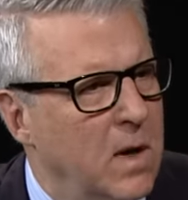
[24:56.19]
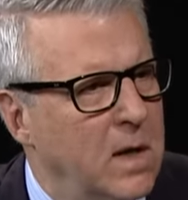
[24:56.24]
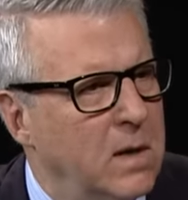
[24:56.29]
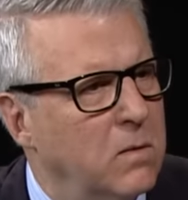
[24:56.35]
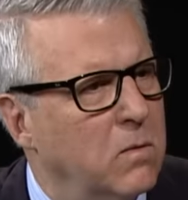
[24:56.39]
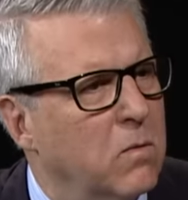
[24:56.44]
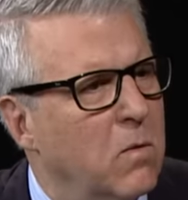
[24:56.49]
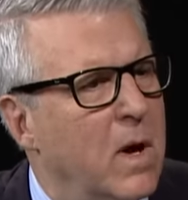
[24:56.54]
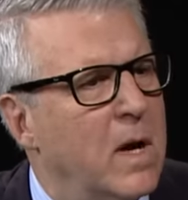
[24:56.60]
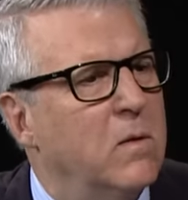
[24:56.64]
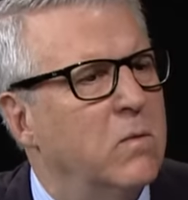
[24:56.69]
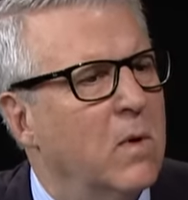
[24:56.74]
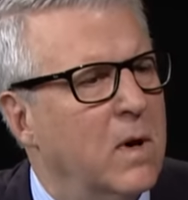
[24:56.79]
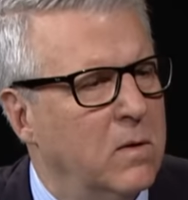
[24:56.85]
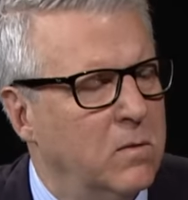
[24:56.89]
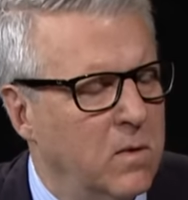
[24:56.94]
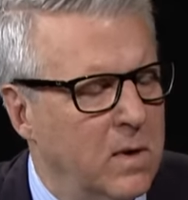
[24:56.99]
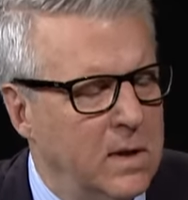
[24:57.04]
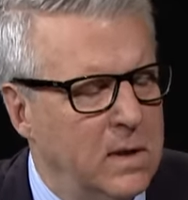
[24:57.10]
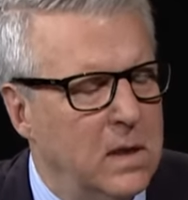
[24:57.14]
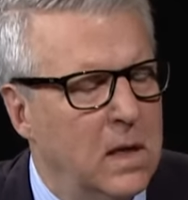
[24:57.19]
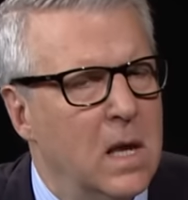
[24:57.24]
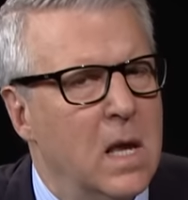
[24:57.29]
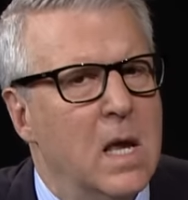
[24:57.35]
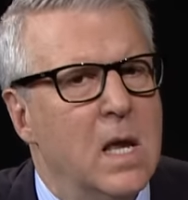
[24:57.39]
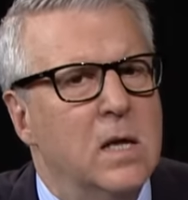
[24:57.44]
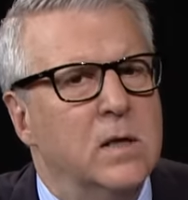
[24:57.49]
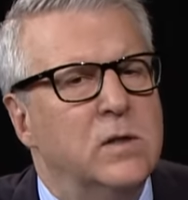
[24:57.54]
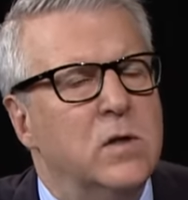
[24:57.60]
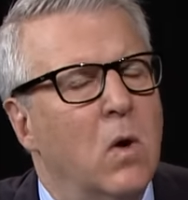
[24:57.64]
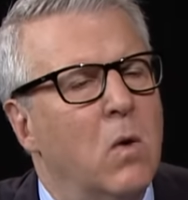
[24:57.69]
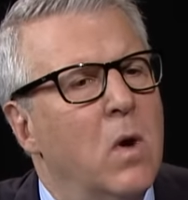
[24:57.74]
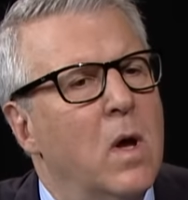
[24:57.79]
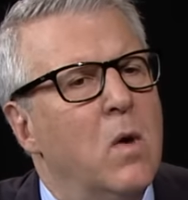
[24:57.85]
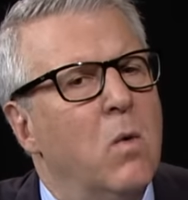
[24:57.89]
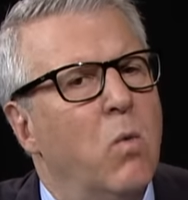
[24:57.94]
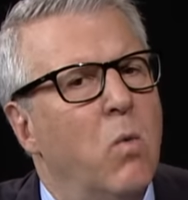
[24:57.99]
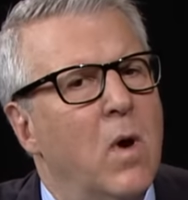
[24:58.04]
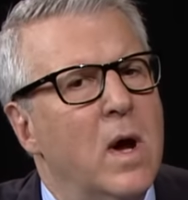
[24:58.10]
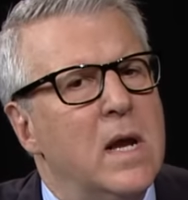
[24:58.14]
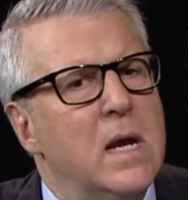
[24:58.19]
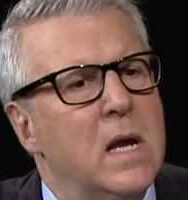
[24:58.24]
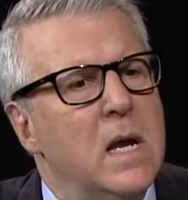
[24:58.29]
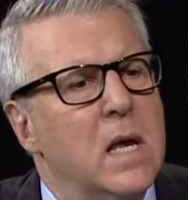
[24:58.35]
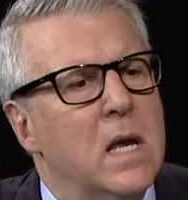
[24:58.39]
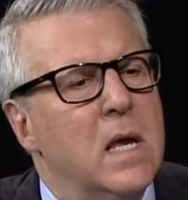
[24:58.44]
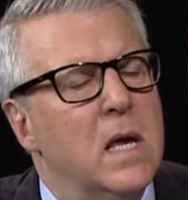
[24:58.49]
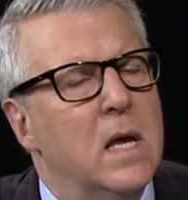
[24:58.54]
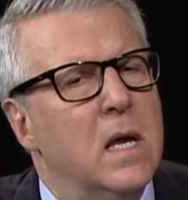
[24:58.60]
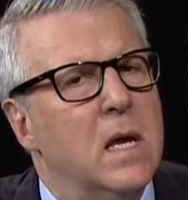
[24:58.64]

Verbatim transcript: right, right, right, right. So what,